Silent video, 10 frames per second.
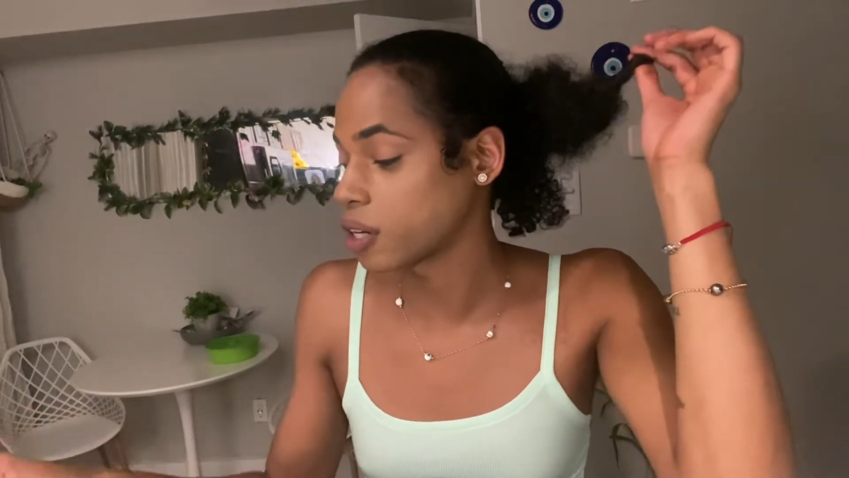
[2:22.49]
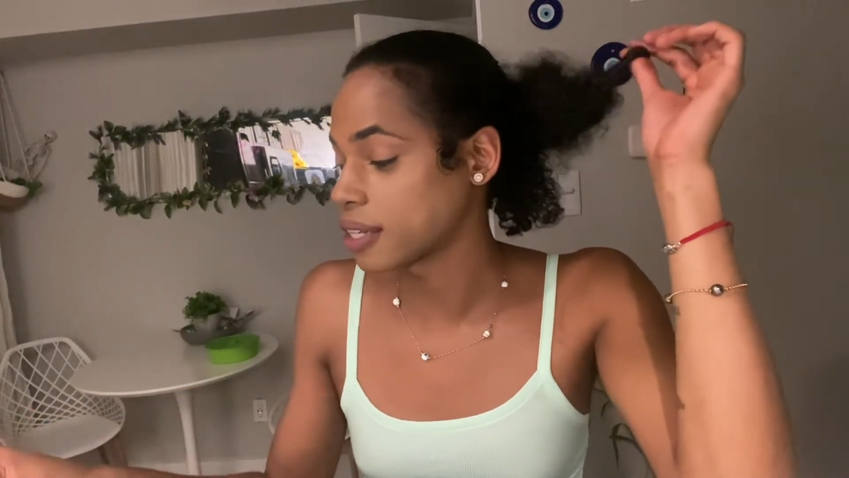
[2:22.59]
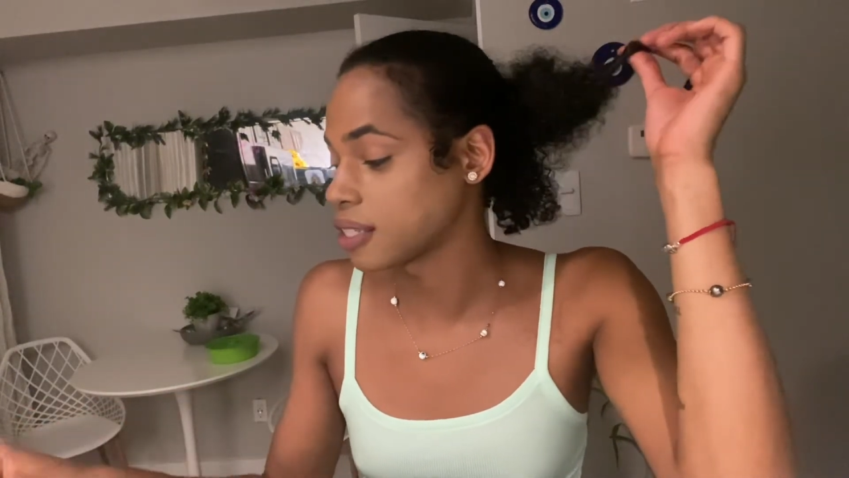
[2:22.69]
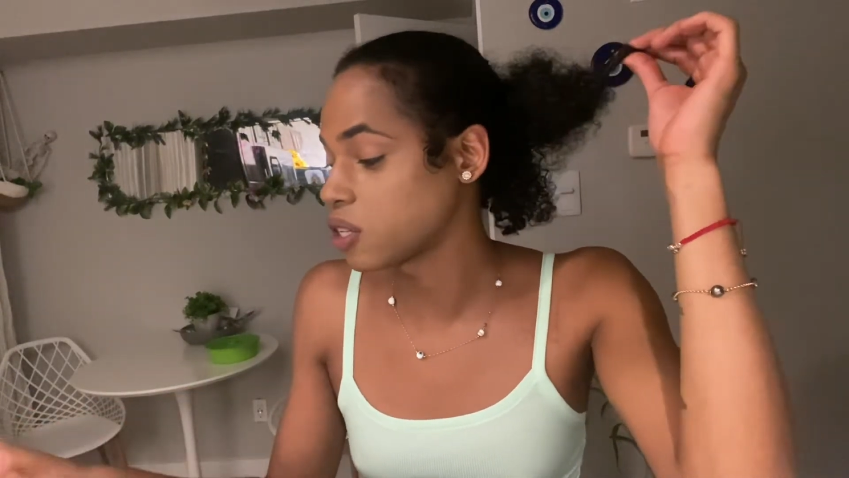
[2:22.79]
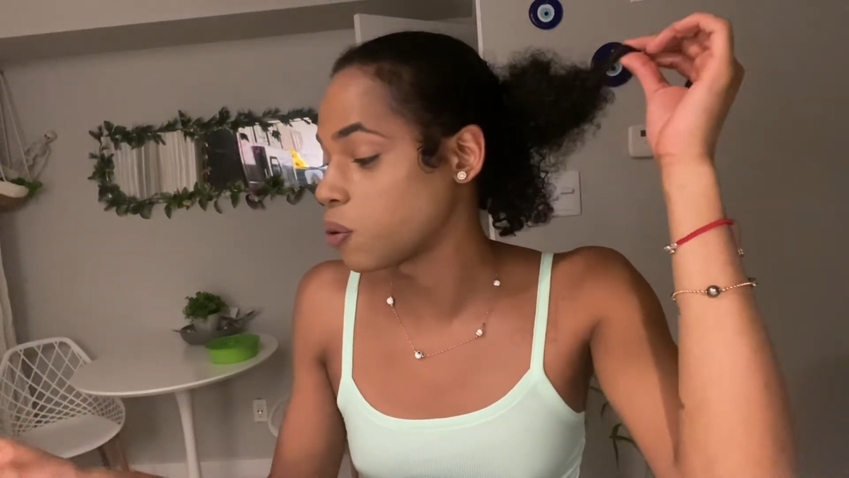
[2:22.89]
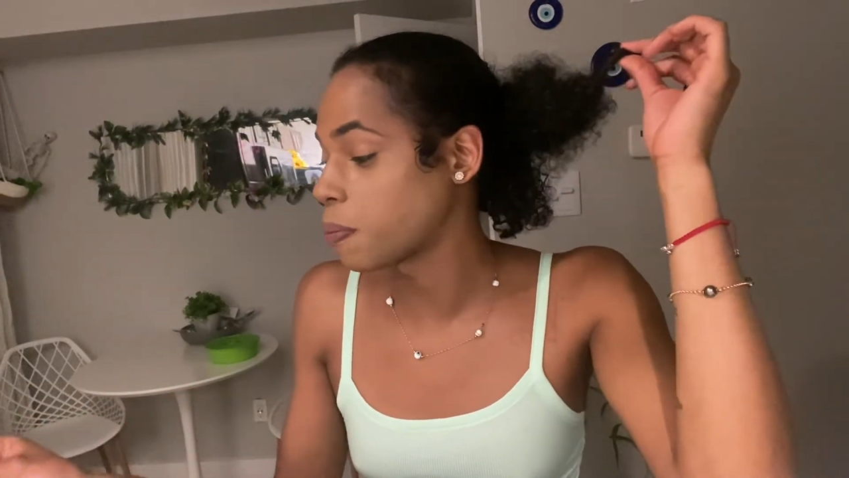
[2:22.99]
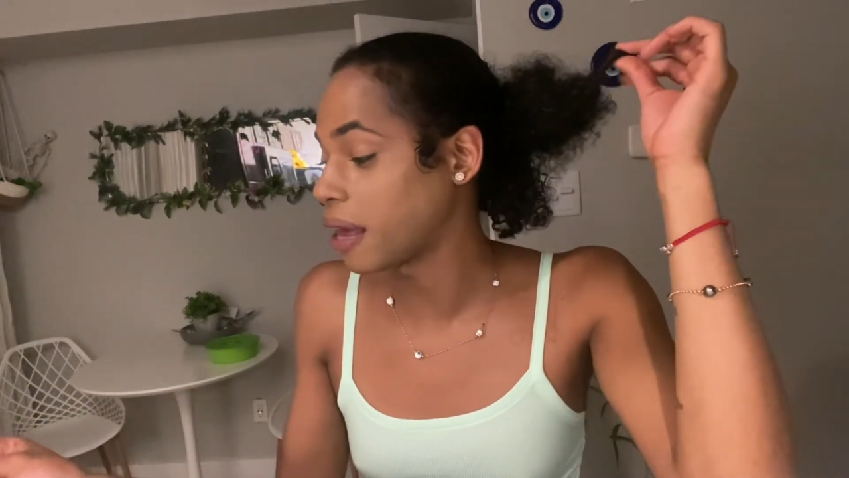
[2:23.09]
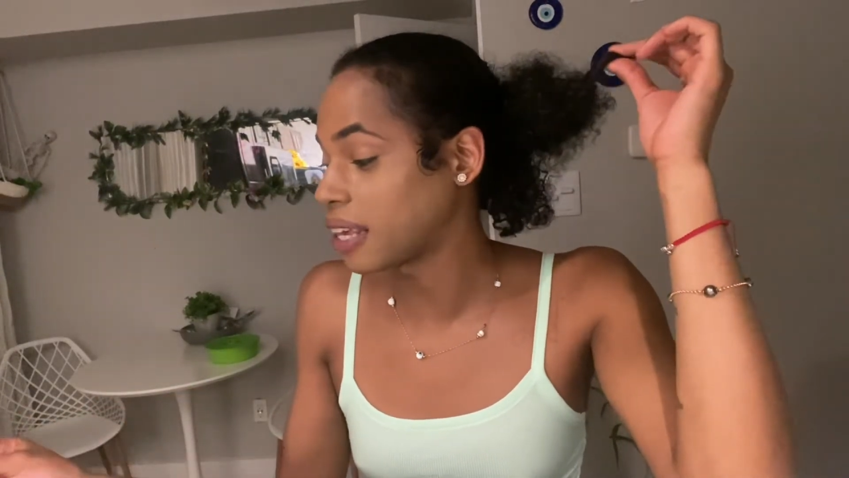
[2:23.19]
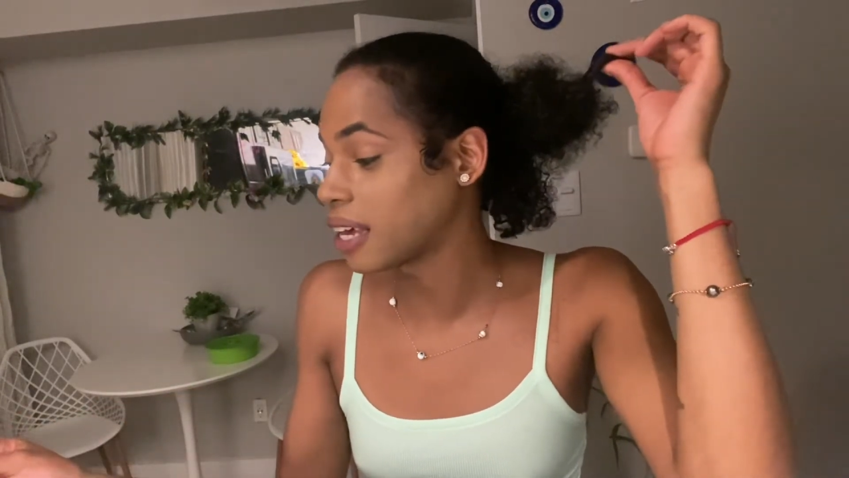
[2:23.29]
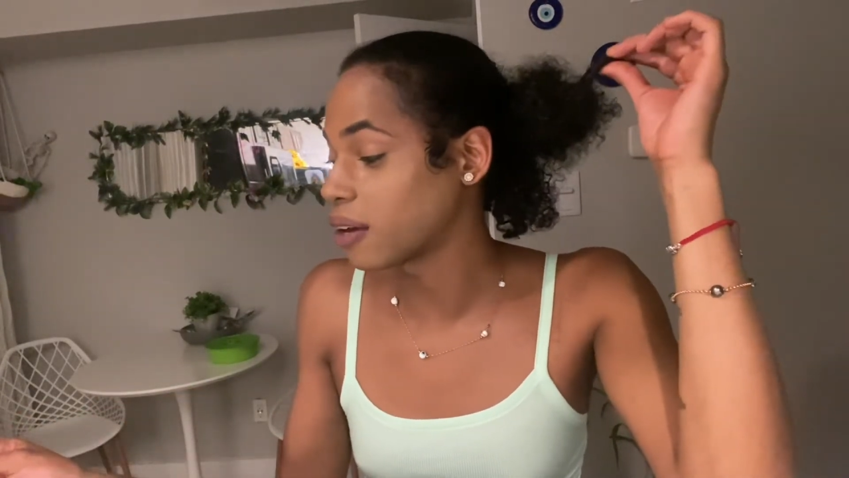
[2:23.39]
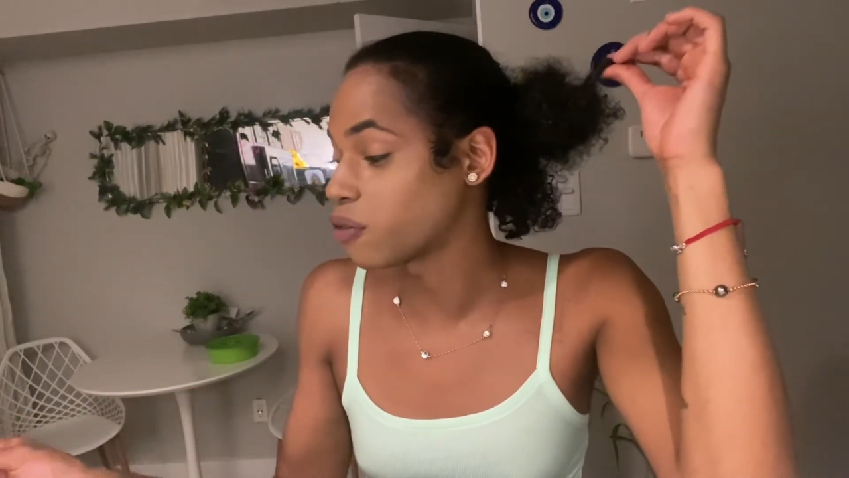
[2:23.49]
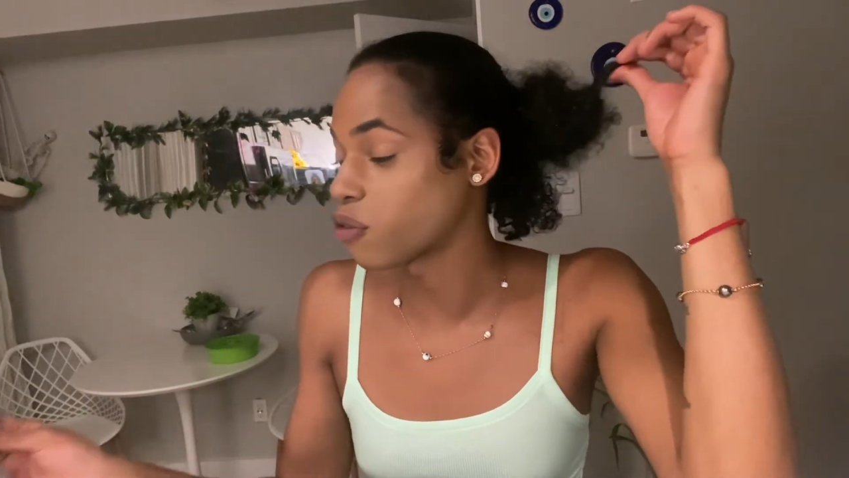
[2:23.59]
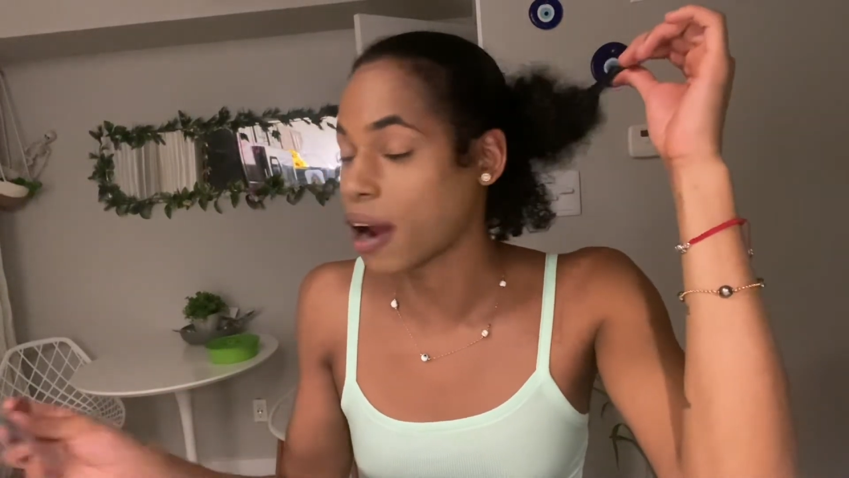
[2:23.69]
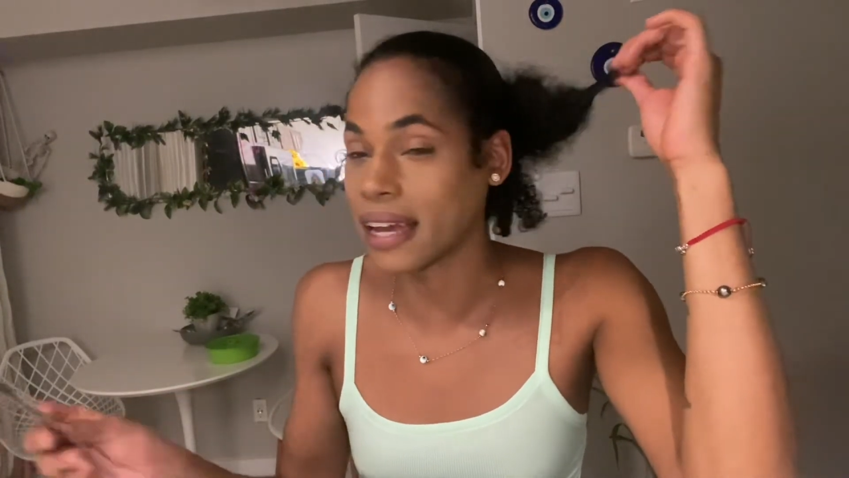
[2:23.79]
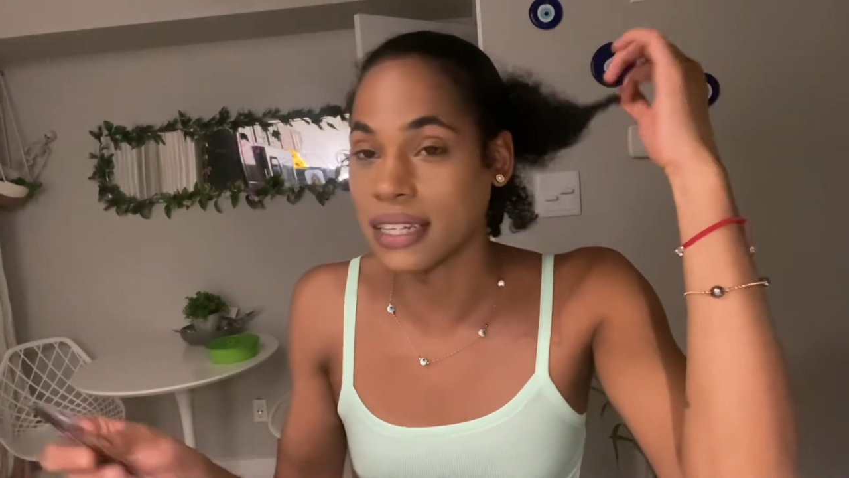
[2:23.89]
I see you making it
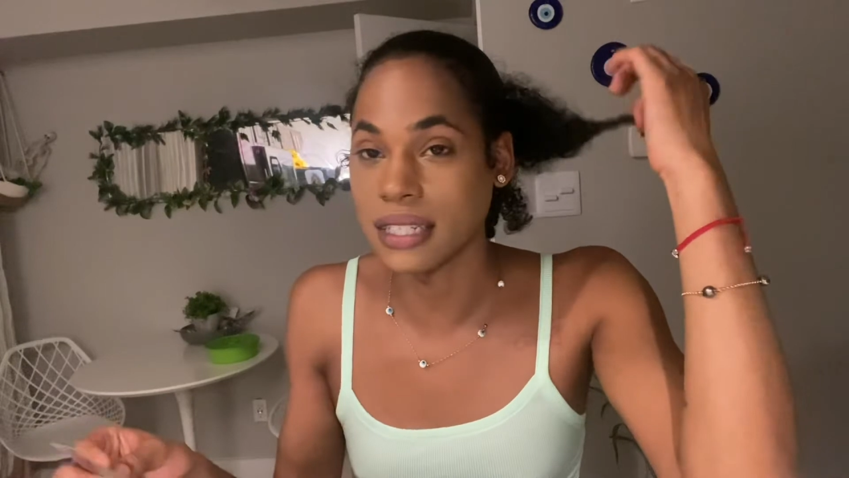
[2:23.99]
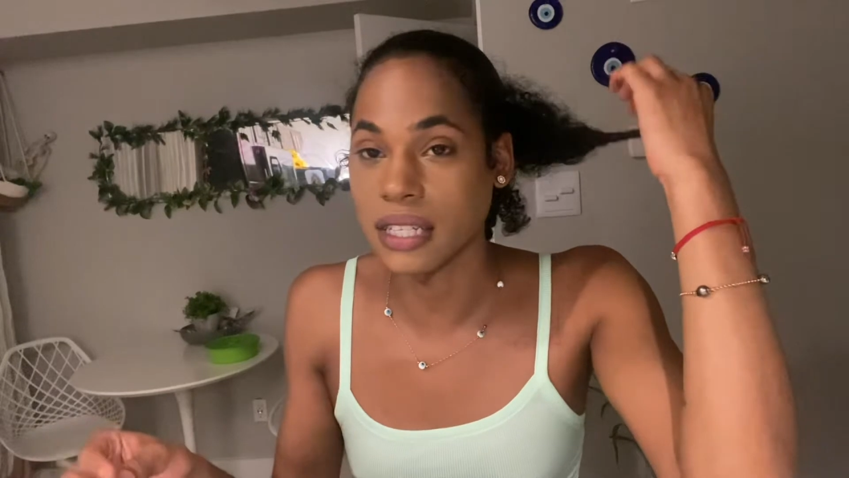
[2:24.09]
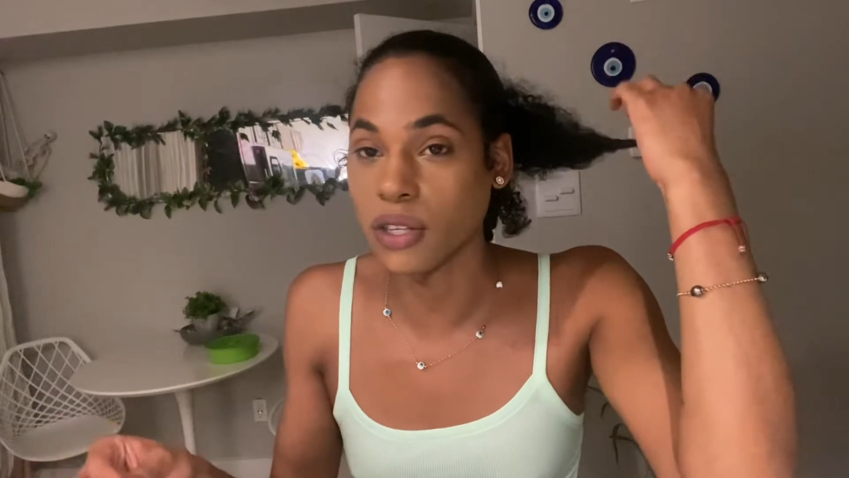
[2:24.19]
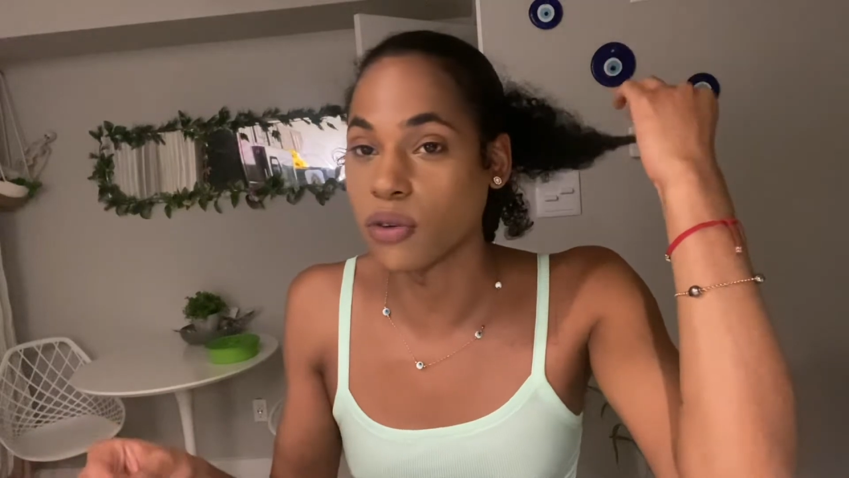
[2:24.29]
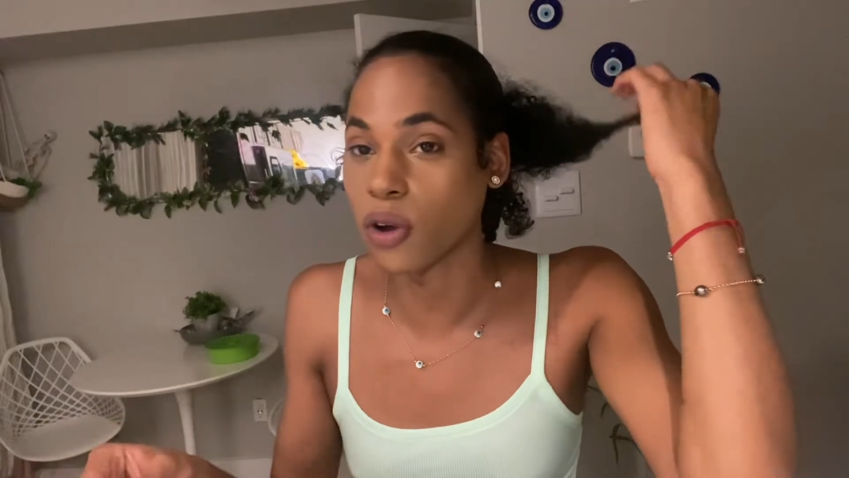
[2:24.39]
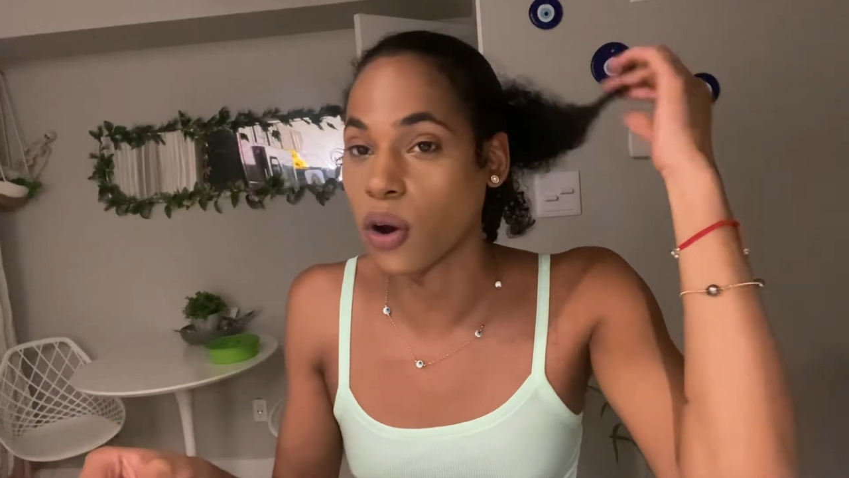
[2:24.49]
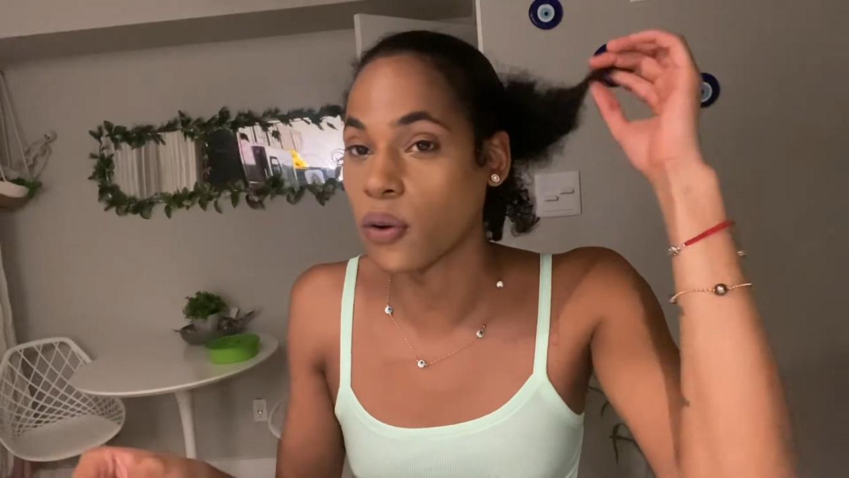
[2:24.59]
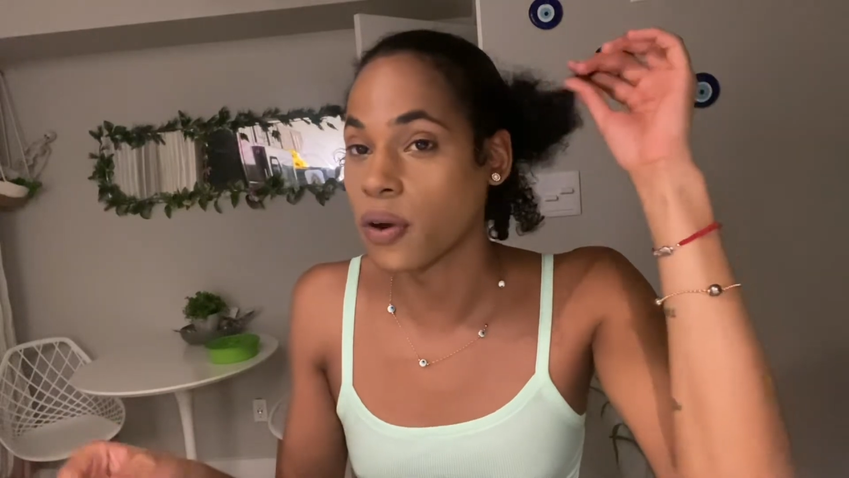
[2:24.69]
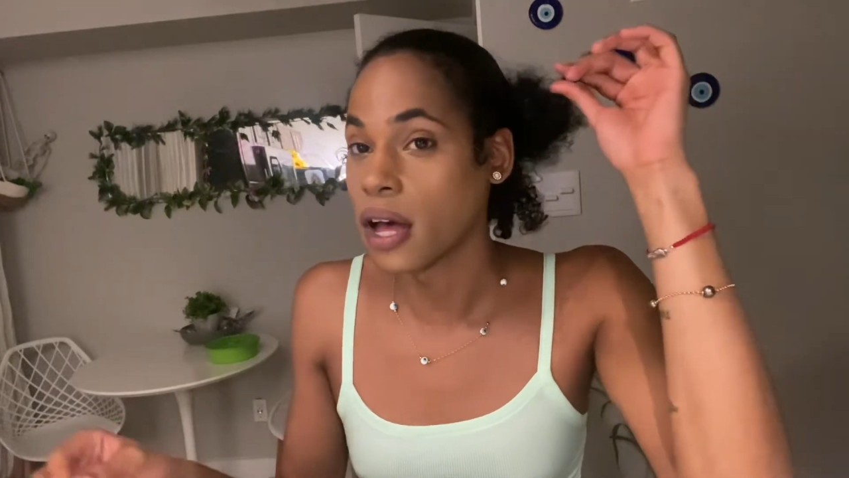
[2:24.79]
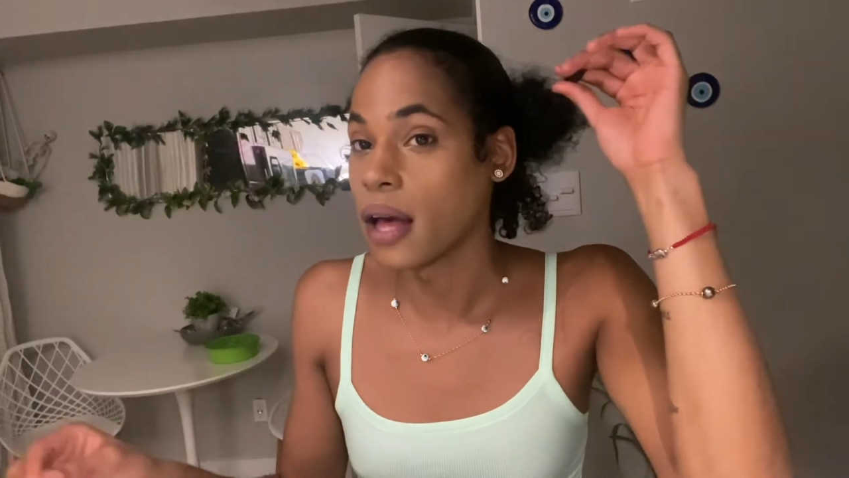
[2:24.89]
right, you know?